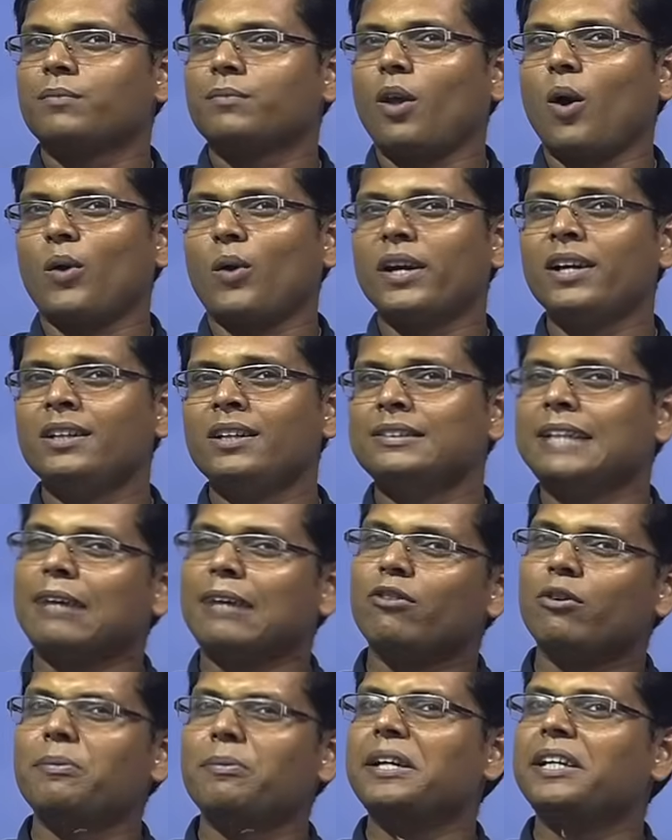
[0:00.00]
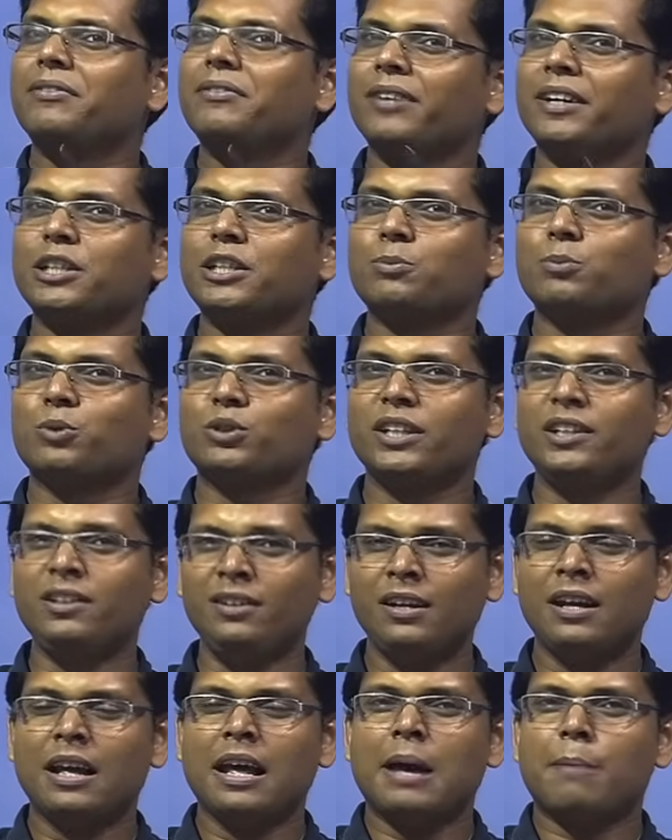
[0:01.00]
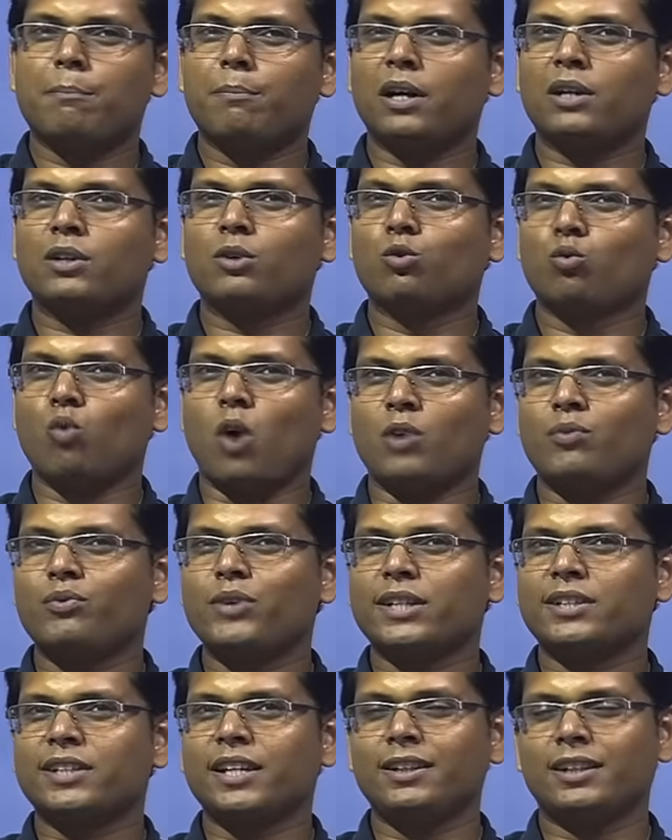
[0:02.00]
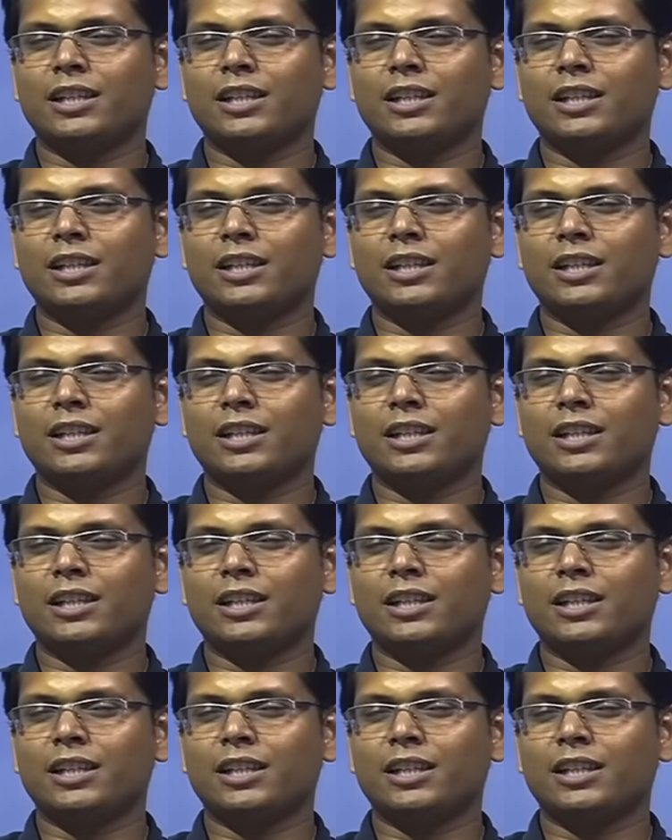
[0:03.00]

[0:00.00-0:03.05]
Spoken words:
Okay, that will be a different smoothing, but what we are saying,